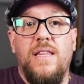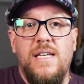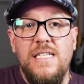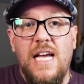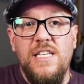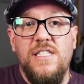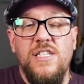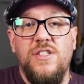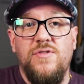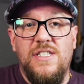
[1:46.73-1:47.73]
This has
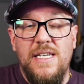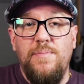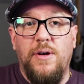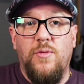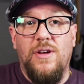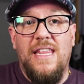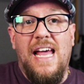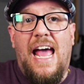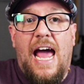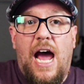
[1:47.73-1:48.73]
to do simply with
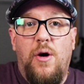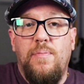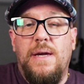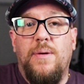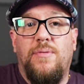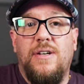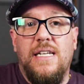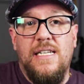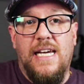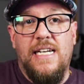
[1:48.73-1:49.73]
how people
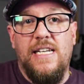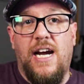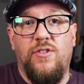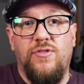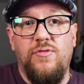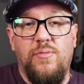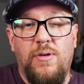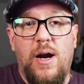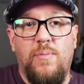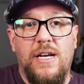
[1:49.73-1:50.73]
can take title to a
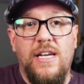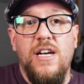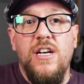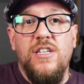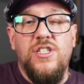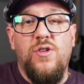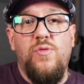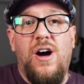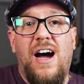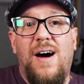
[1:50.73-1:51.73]
property.
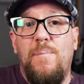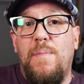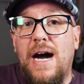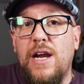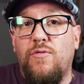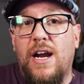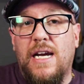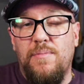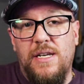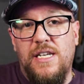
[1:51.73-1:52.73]
So my
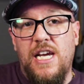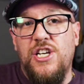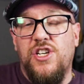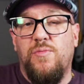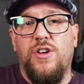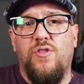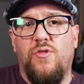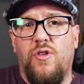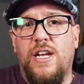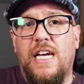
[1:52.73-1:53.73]
recommendation when you're
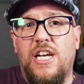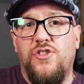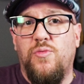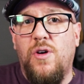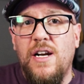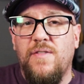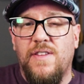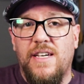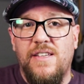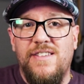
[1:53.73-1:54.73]
learning each one of
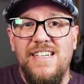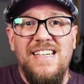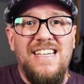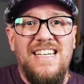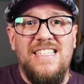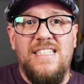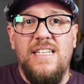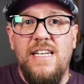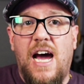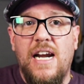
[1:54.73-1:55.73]
these is to
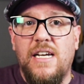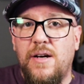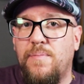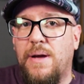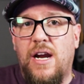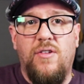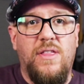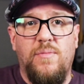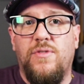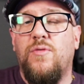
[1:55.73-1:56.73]
not compare
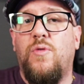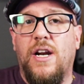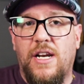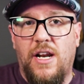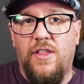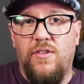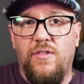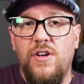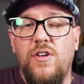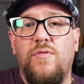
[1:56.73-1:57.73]
them to one
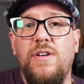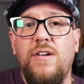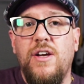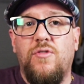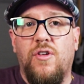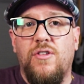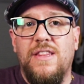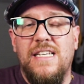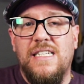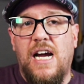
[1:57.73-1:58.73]
another. Really learn
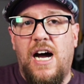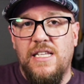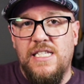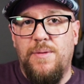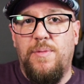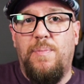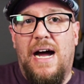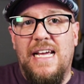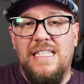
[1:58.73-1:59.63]
this concept by